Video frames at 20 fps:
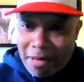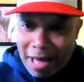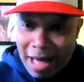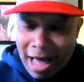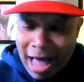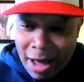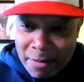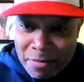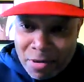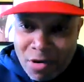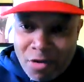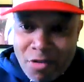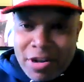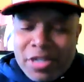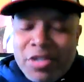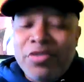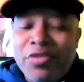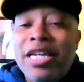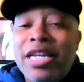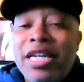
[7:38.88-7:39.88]
I'm going
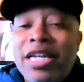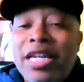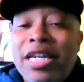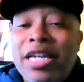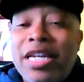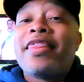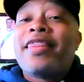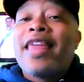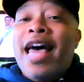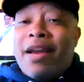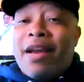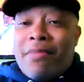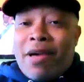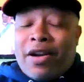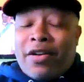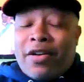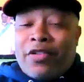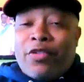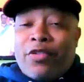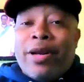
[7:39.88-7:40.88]
to give it that
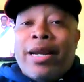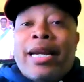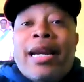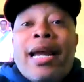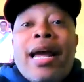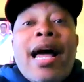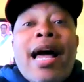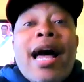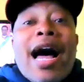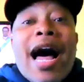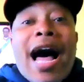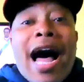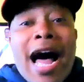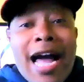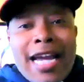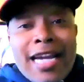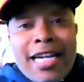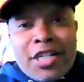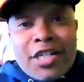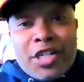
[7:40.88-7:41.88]
amount of credit.
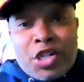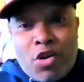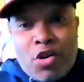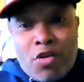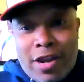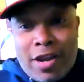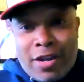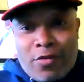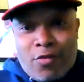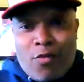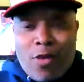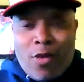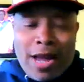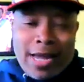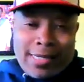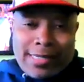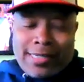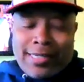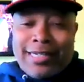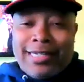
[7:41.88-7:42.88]
I enjoyed
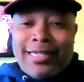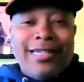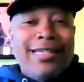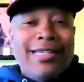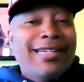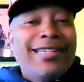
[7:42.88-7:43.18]
Wesley.